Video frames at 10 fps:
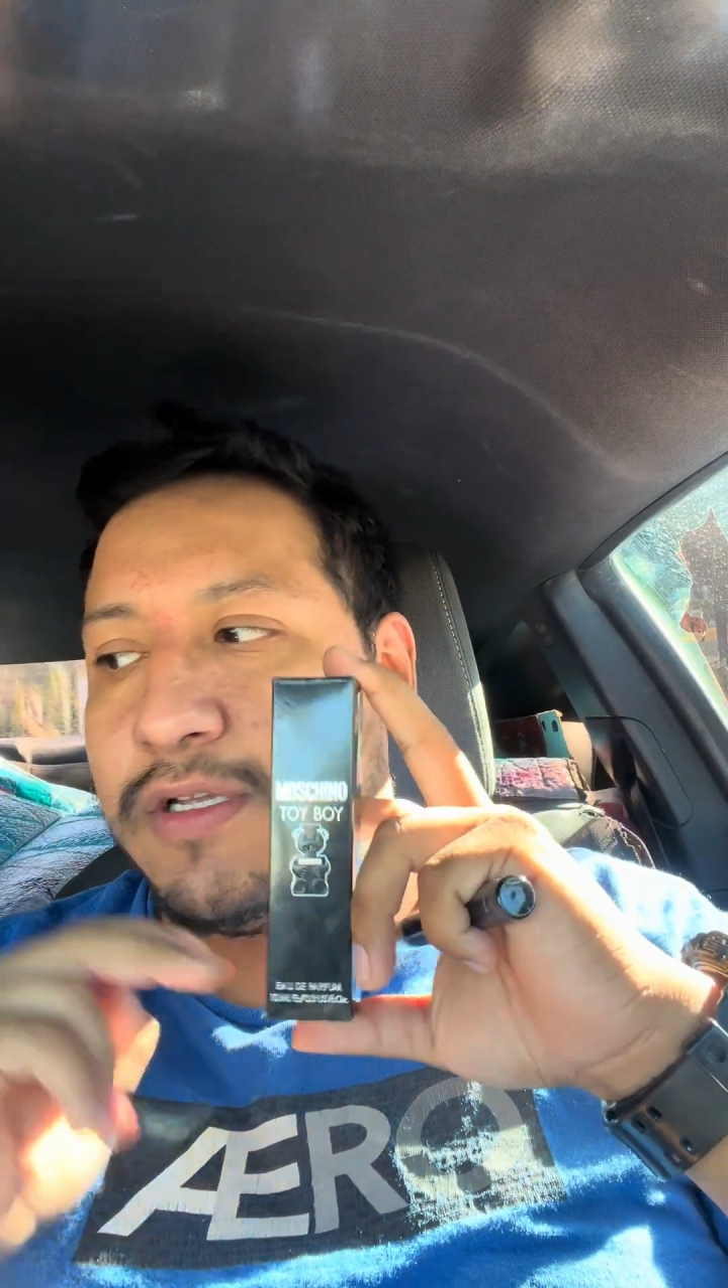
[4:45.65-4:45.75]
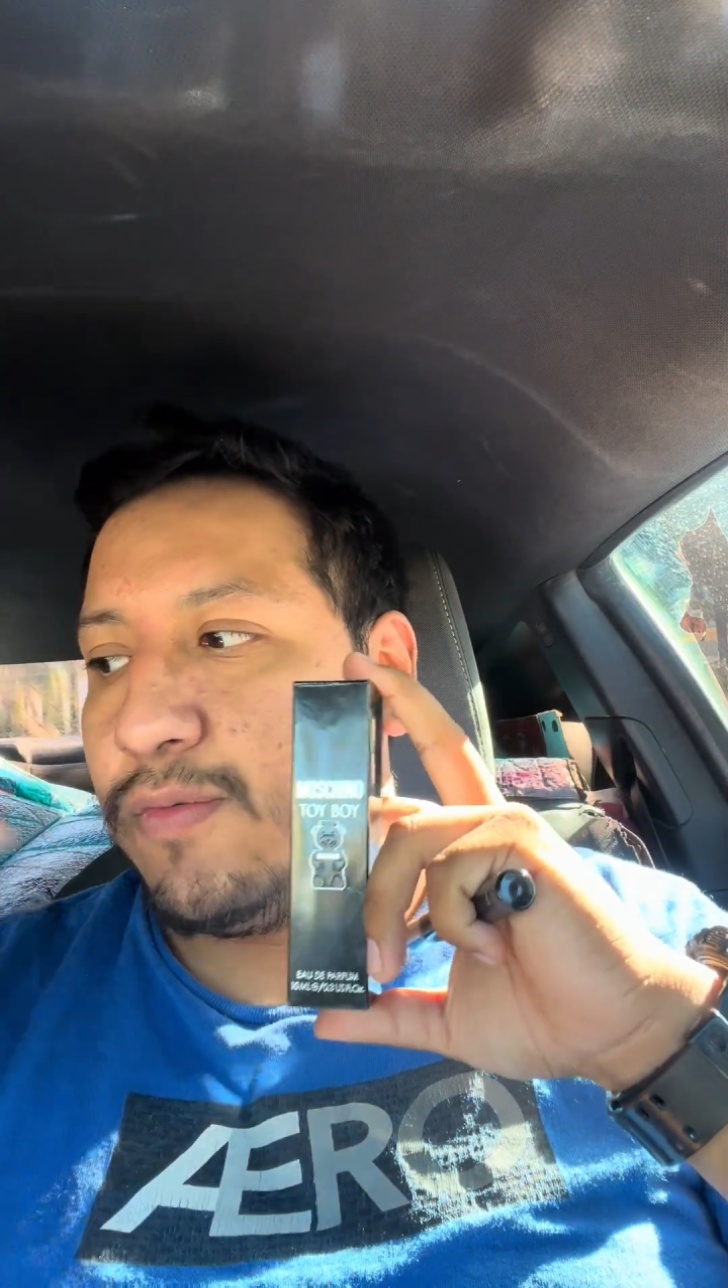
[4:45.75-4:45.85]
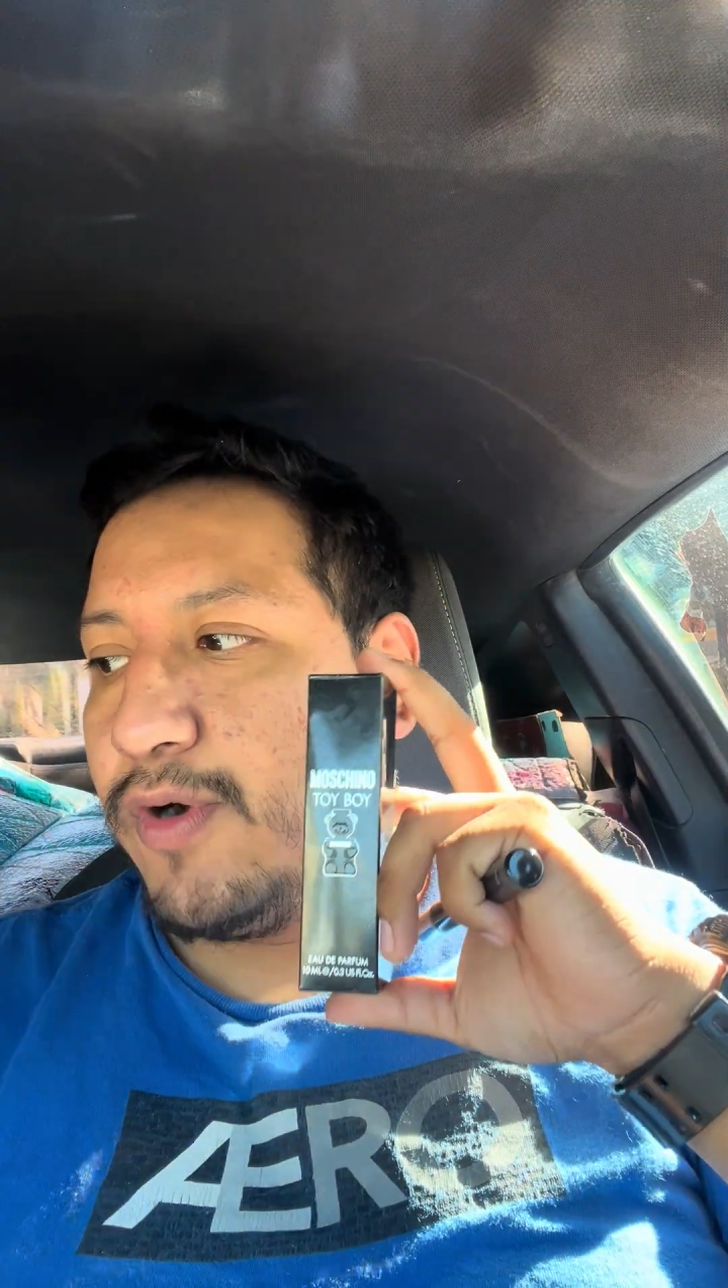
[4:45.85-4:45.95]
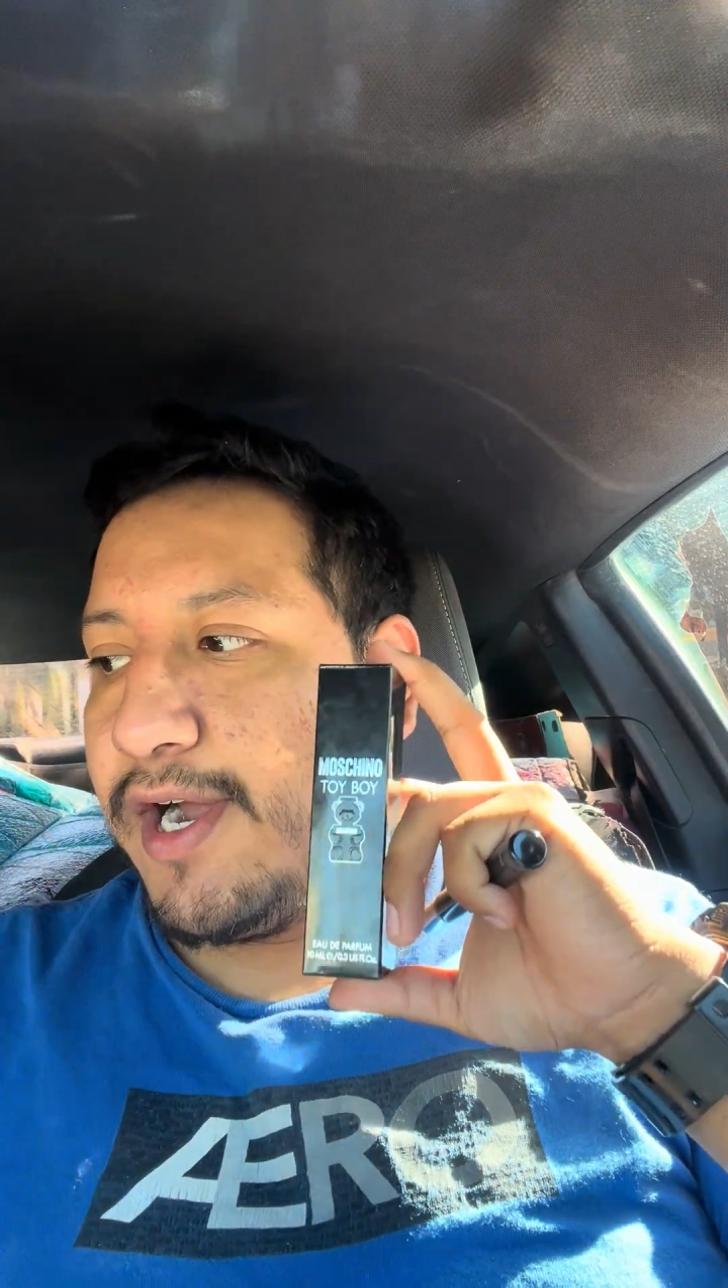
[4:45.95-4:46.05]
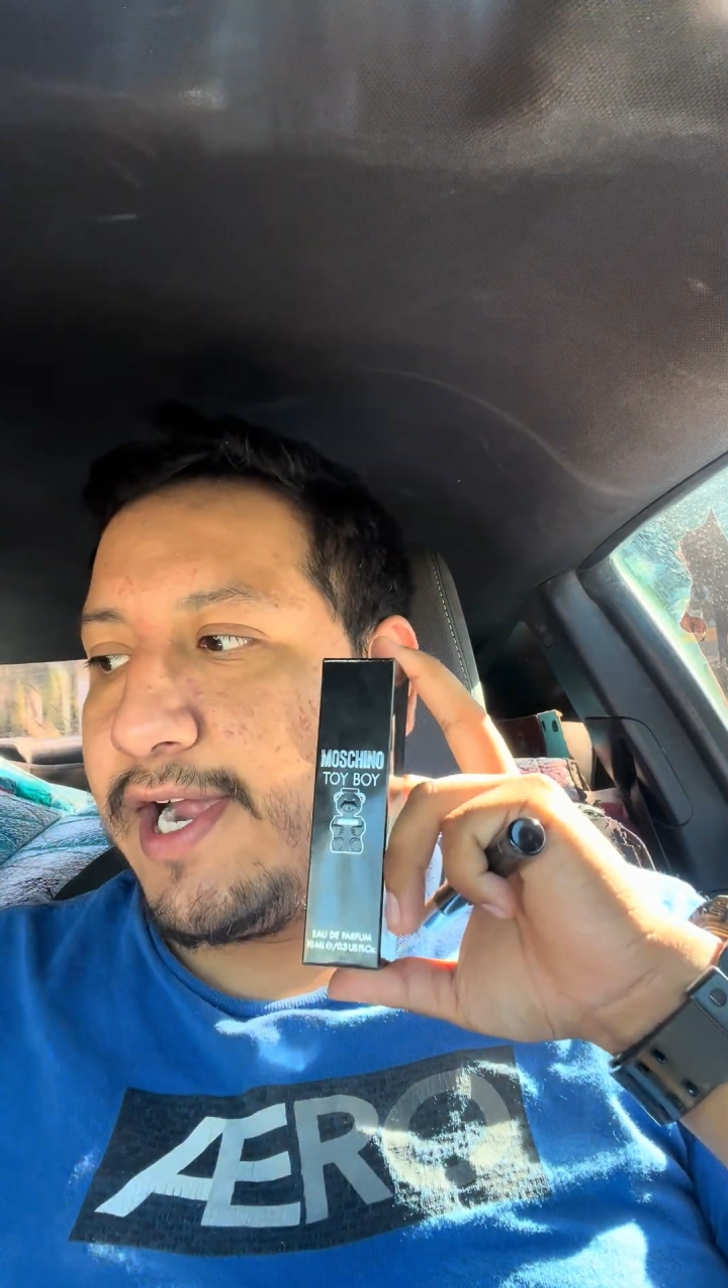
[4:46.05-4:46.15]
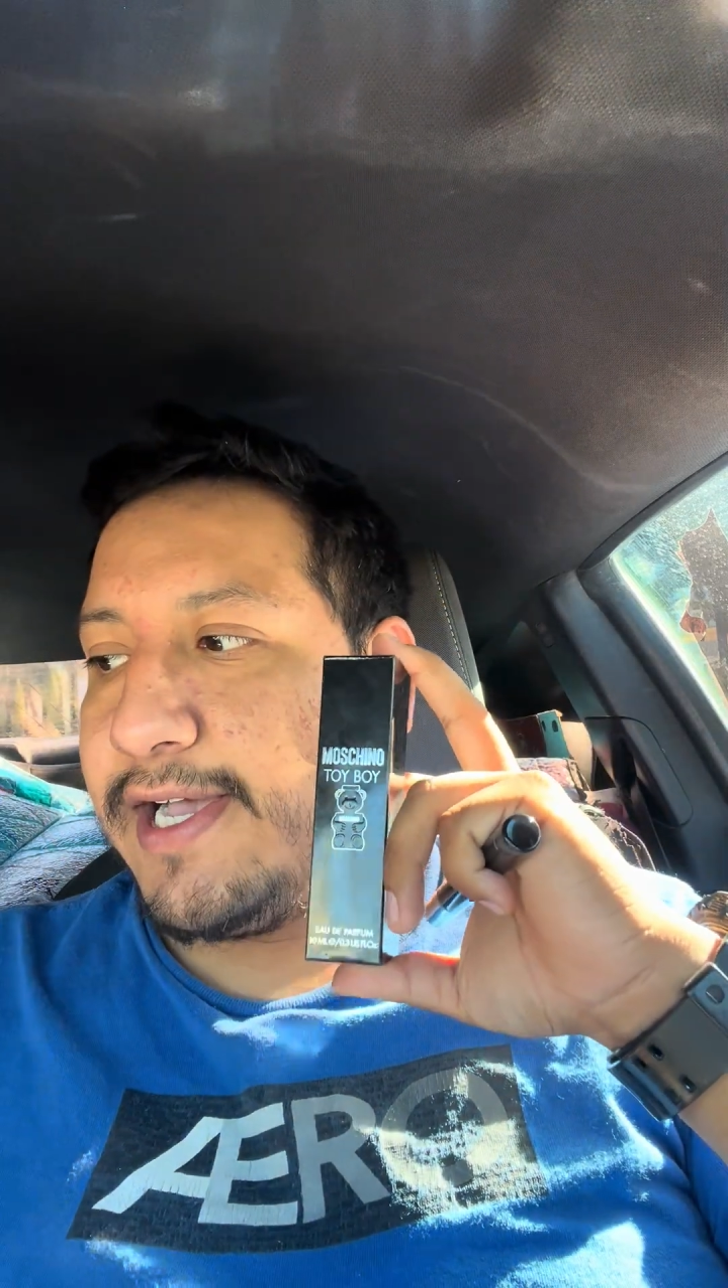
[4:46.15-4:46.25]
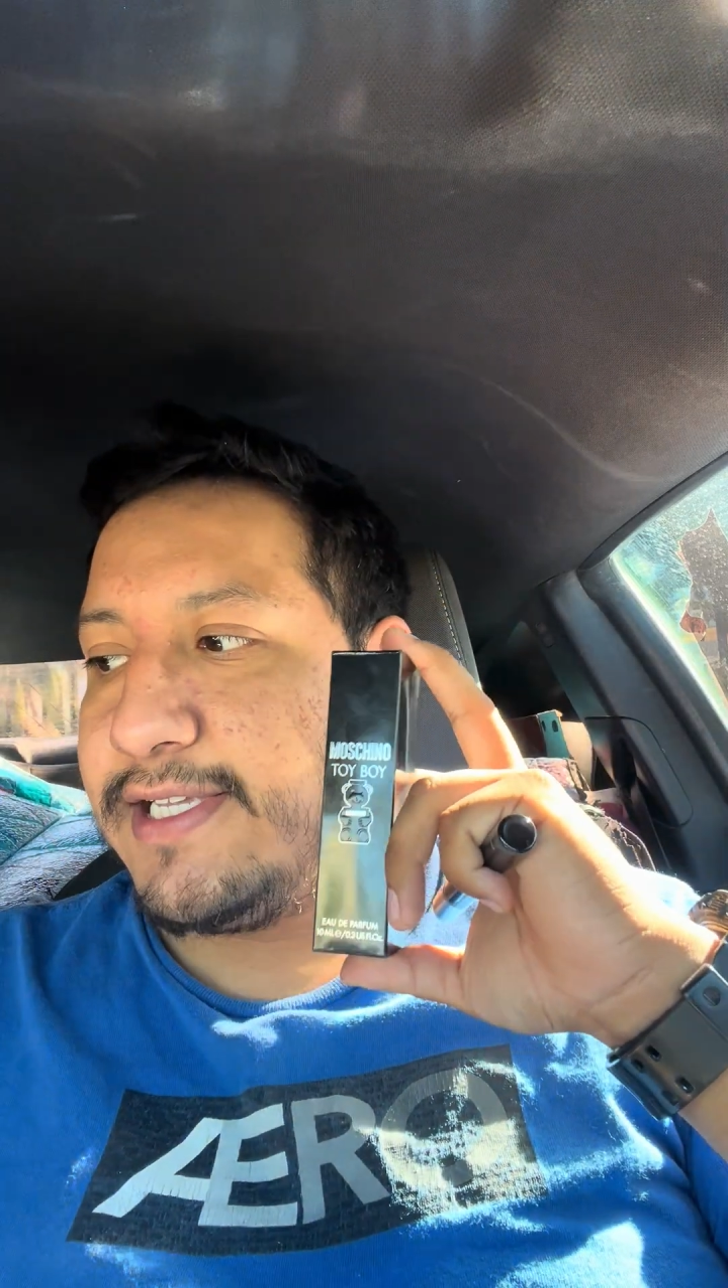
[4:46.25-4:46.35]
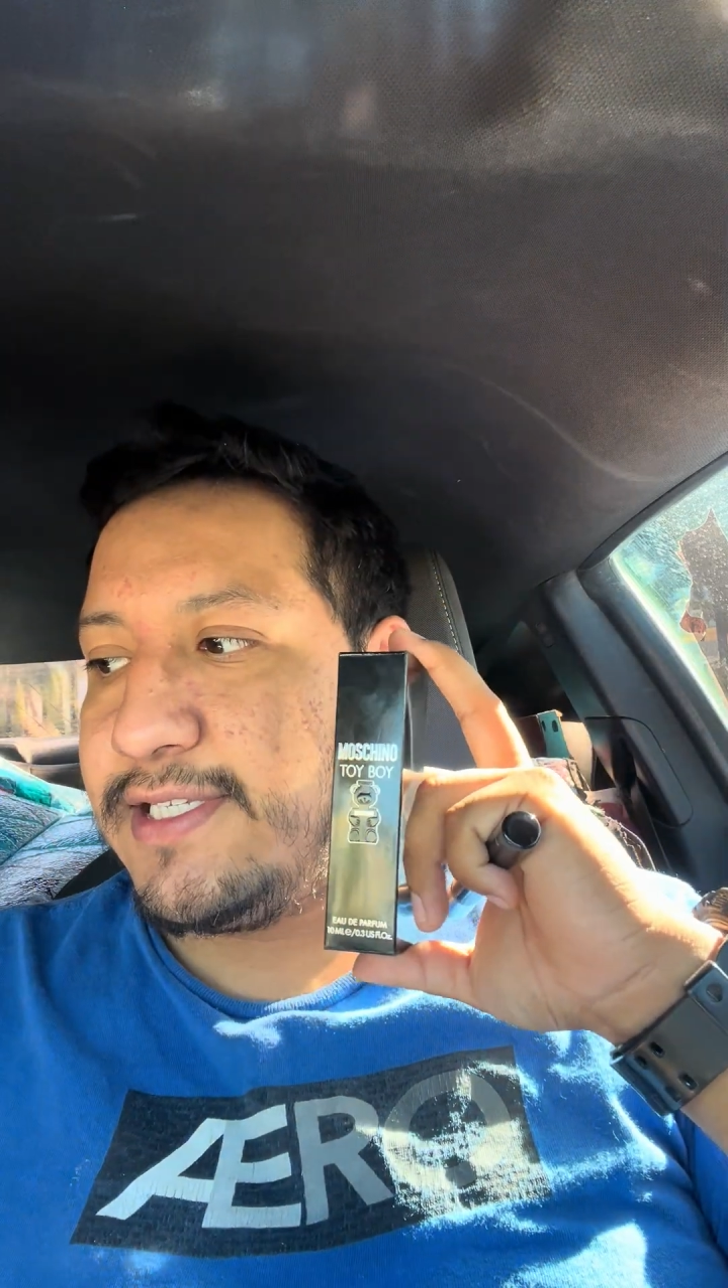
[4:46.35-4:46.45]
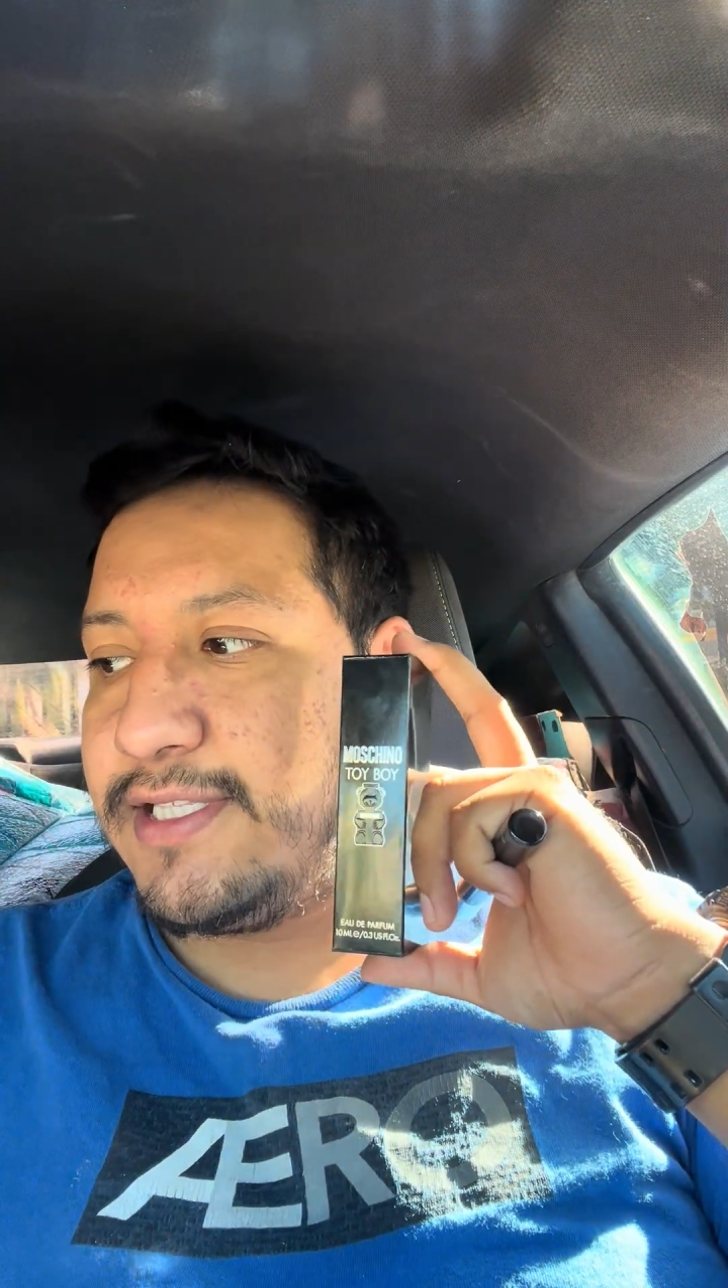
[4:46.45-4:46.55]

whereas